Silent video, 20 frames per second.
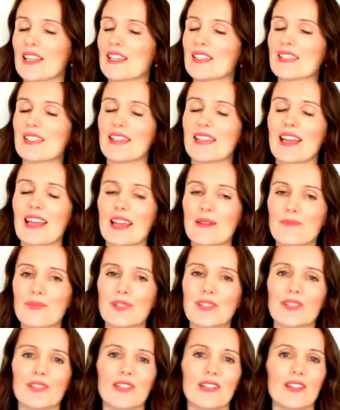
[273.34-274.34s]
is an
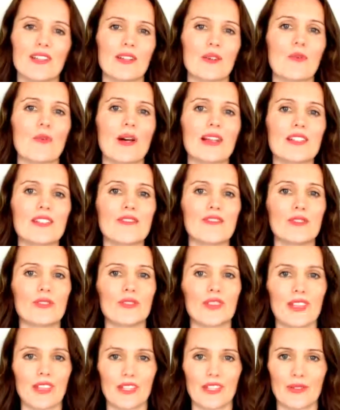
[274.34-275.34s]
absolutely
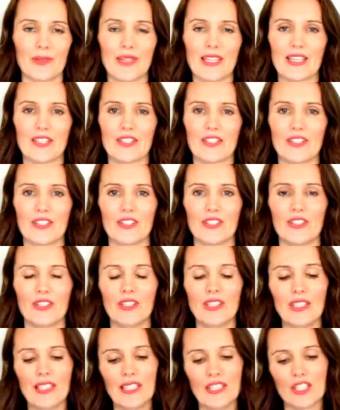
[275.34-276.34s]
wonderful thing that we can do
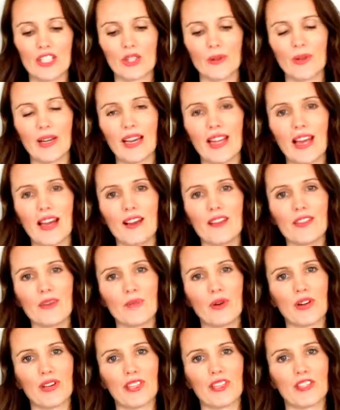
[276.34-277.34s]
to allow the
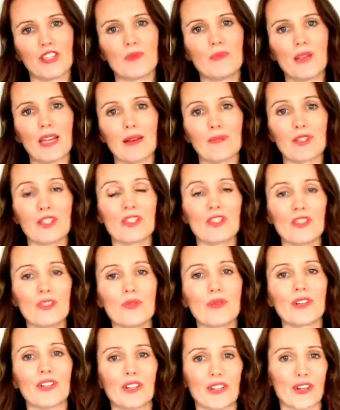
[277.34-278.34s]
body to be able to do
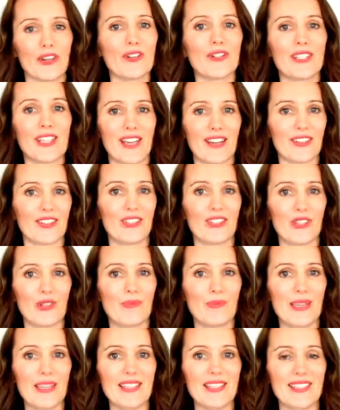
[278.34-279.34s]
what it knows how to do
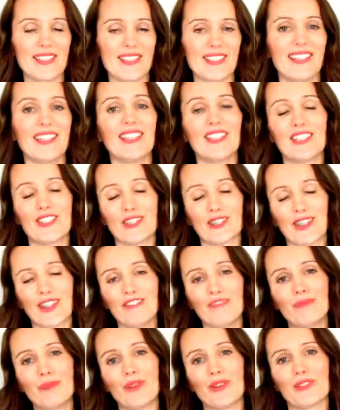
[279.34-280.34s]
best, to
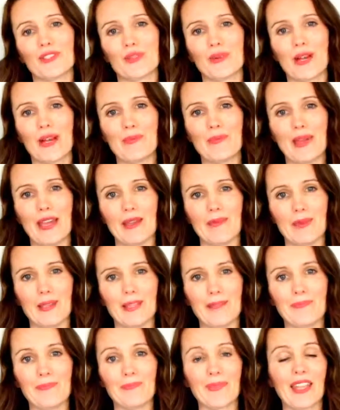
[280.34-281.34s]
give birth to our
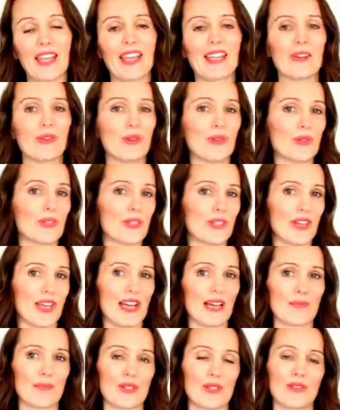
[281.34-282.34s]
baby, and it also
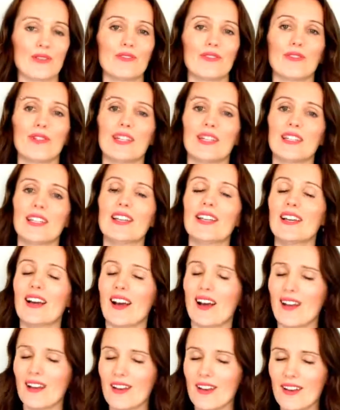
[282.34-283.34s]
helps to avoid
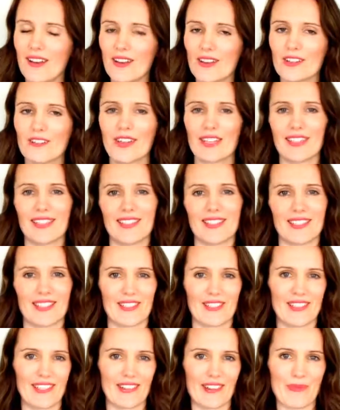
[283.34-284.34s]
a lot of
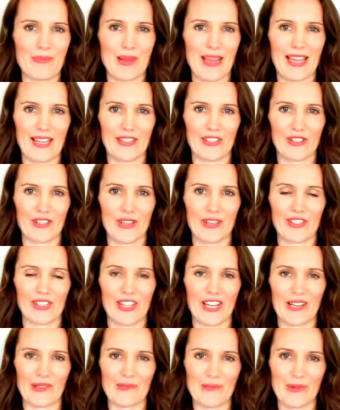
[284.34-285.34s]
unnecessary pain during
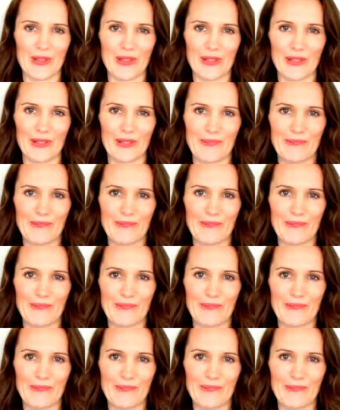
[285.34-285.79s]
childbirth.